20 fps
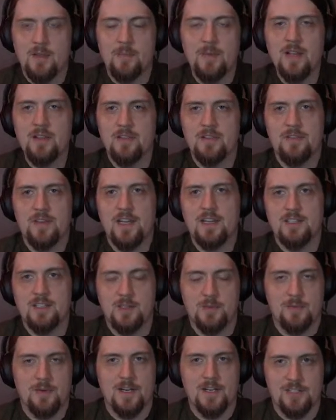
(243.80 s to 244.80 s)
month of
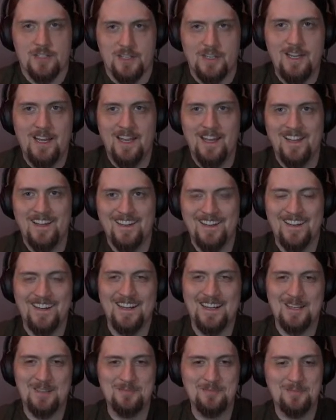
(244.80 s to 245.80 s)
anti-depression,
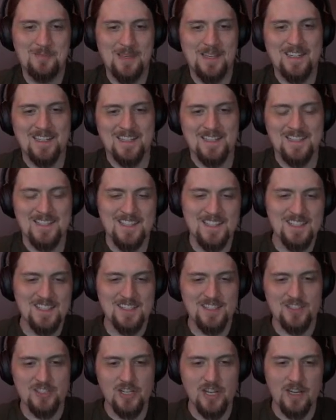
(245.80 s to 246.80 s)
because
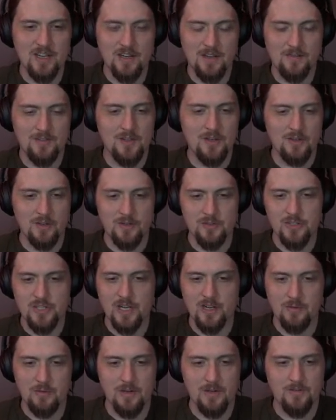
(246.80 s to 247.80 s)
this January, if you don't know,
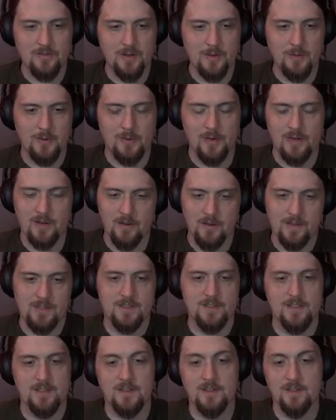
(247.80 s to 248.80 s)
January and February are
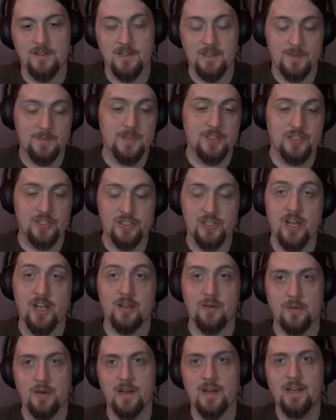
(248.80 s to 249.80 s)
considered, especially
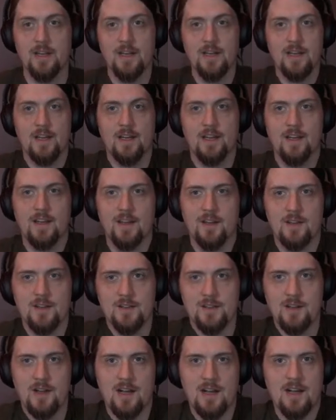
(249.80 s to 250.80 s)
January,
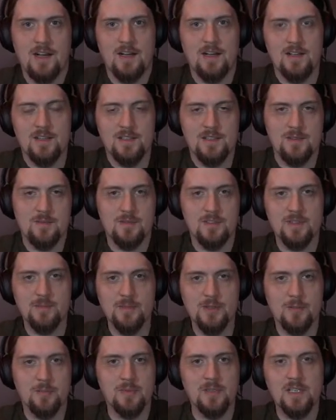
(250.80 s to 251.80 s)
was some
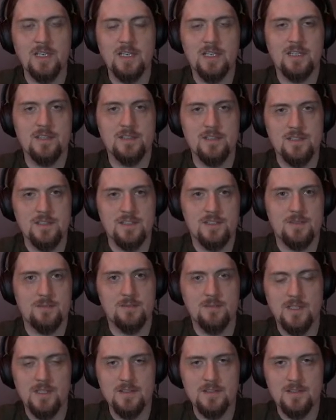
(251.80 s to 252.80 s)
of the bleakest
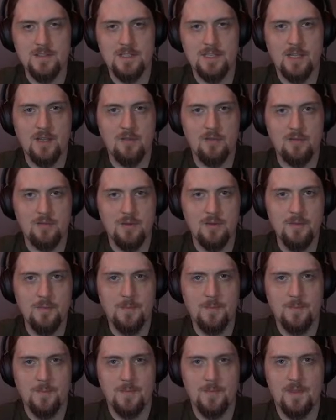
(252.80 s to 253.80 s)
months to get through.
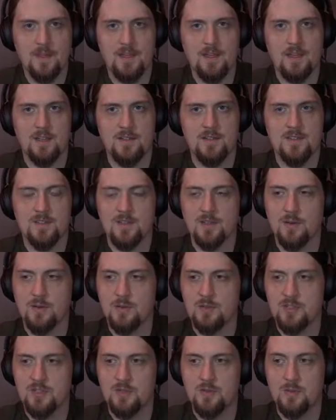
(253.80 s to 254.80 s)
And
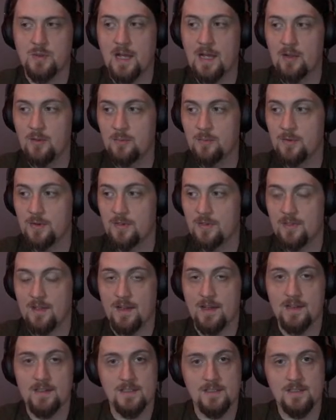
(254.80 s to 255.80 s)
so to help with
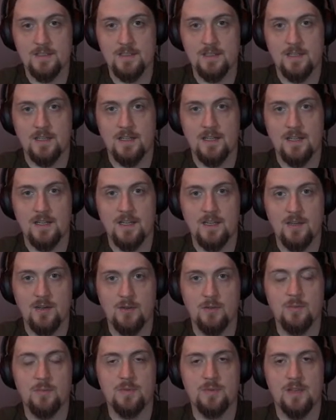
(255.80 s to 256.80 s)
that, I
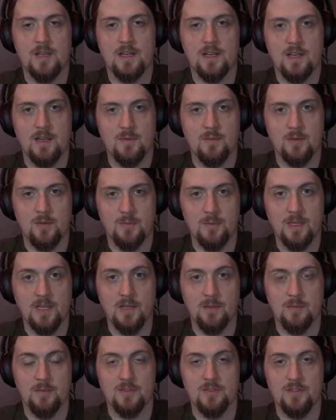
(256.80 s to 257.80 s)
hope that I will be
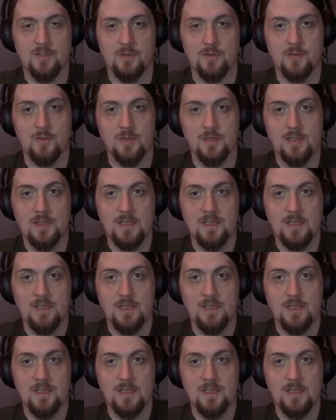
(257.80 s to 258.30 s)
able to,